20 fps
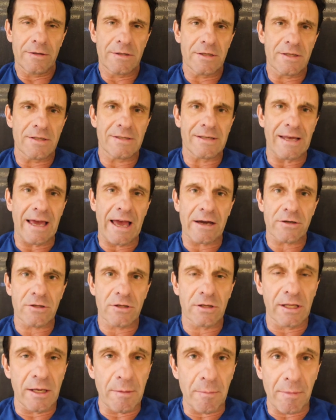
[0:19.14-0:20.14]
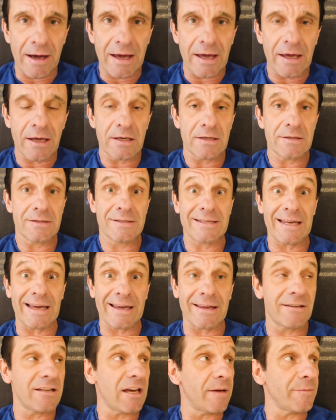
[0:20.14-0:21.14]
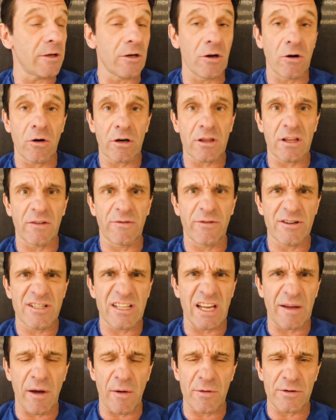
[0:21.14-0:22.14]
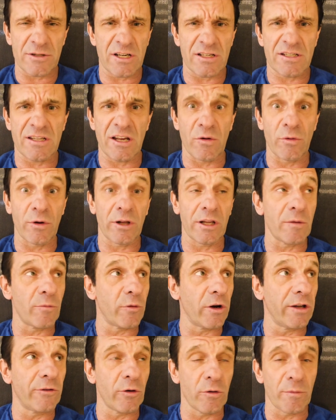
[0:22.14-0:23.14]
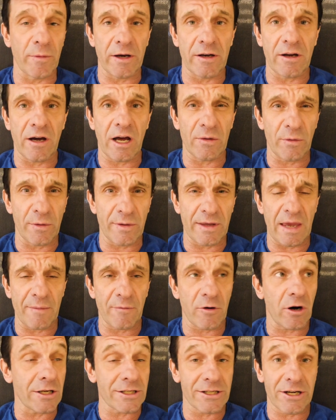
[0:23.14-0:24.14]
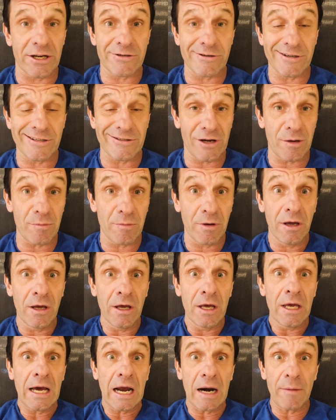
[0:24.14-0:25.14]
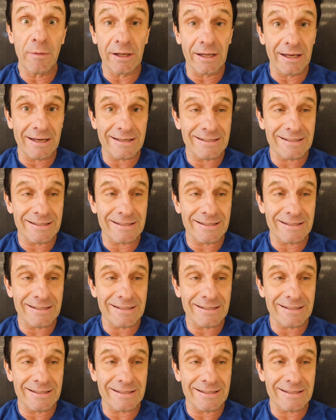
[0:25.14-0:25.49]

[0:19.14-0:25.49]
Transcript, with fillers: This is actually my second time to New York. The first time I was just there really briefly with my daughter when we came across country, so I'm, I'm really